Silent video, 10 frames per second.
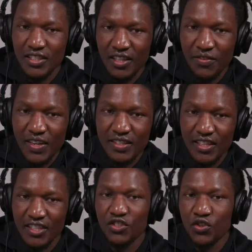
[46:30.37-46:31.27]
the first thing
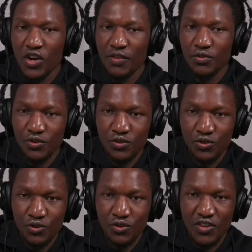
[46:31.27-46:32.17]
is you have
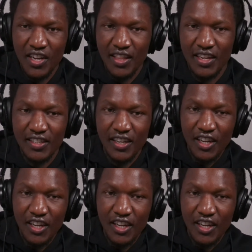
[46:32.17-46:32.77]
to try that.